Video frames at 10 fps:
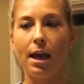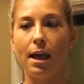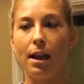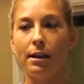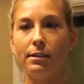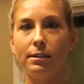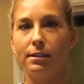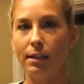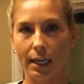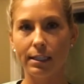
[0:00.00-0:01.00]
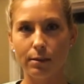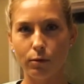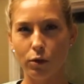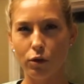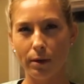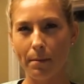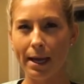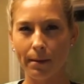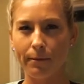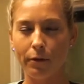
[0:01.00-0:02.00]
and like you can
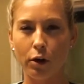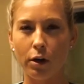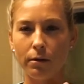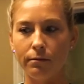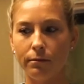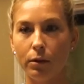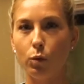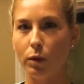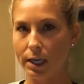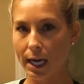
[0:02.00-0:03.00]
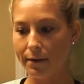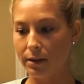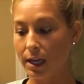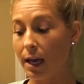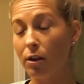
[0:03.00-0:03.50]
make them for the week kind of a thing.